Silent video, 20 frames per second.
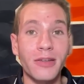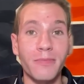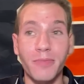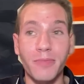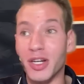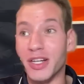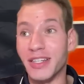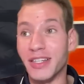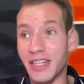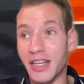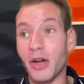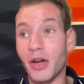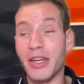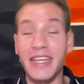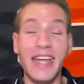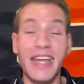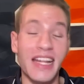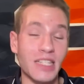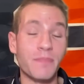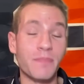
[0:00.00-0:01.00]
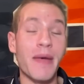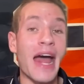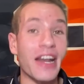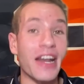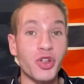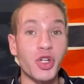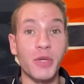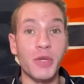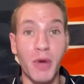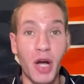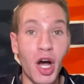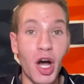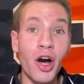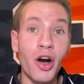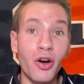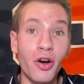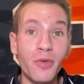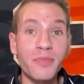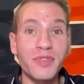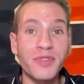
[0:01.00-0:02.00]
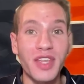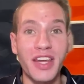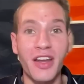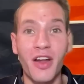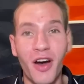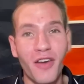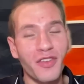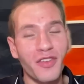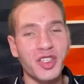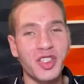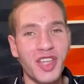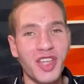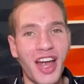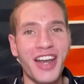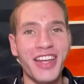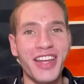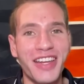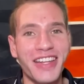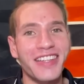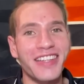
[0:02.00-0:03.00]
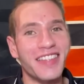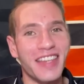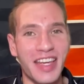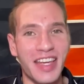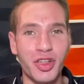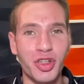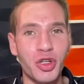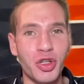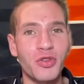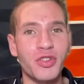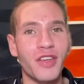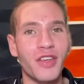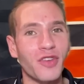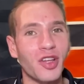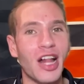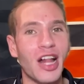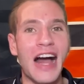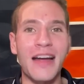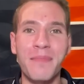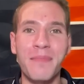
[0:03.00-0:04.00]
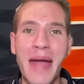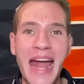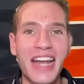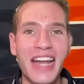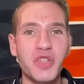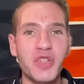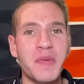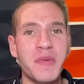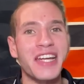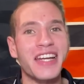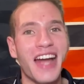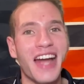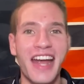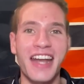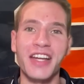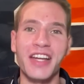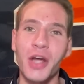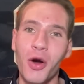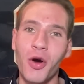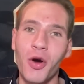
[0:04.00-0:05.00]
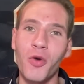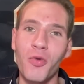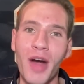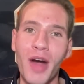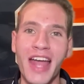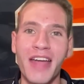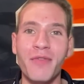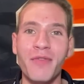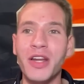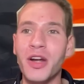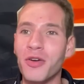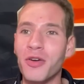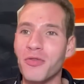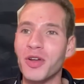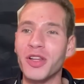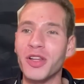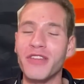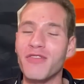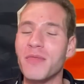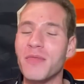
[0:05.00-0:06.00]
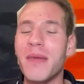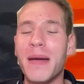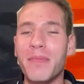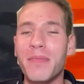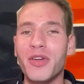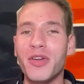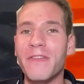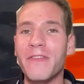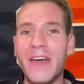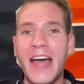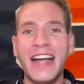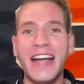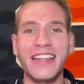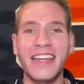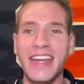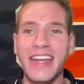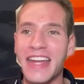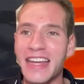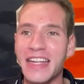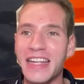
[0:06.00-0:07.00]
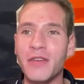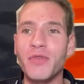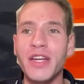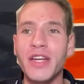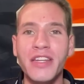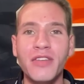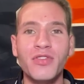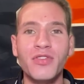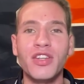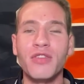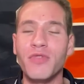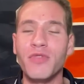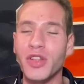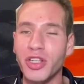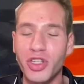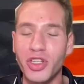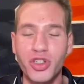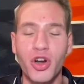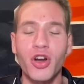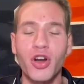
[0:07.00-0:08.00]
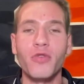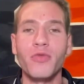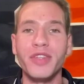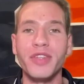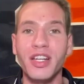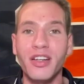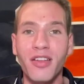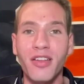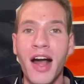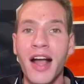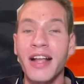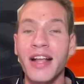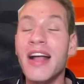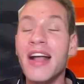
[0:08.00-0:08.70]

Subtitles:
But, he gets Patrick Mahomes, and all of a sudden, his issues of clock management kind of go away. We don't really remember the fact that Andy Reid used to really struggle with the clock.